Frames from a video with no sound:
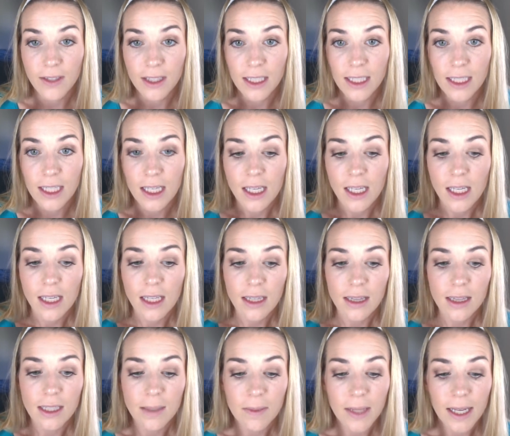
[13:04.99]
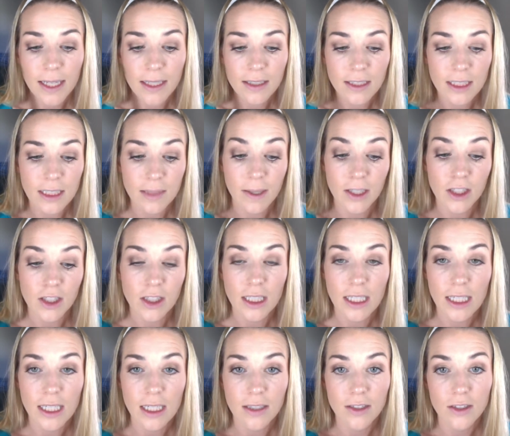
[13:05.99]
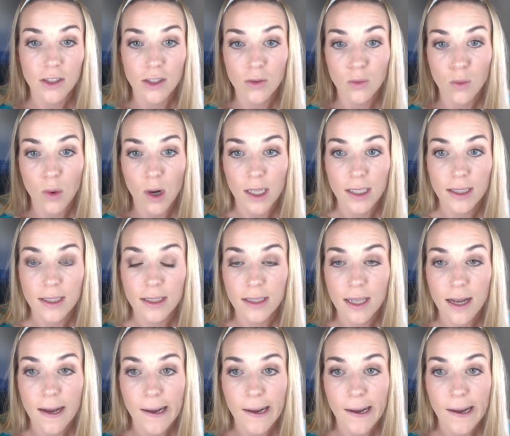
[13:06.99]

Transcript: like lip liners, especially certain ones,